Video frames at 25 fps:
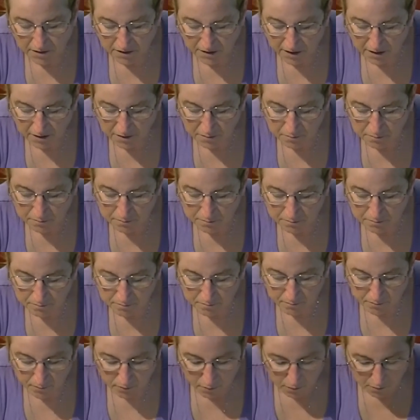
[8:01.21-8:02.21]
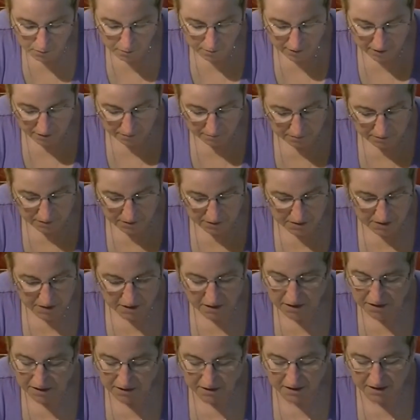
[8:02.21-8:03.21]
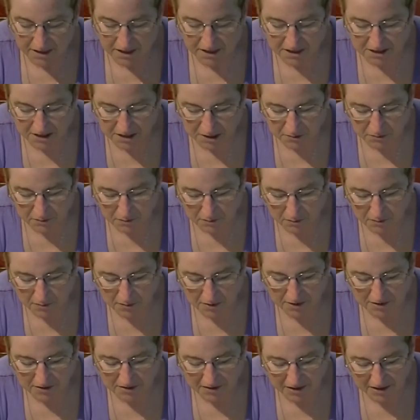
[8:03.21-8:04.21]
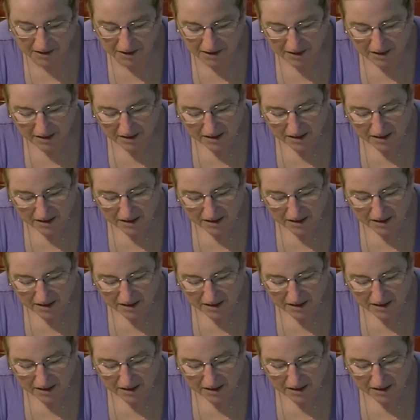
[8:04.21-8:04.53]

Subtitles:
you how to open up this thing in case you were wondering.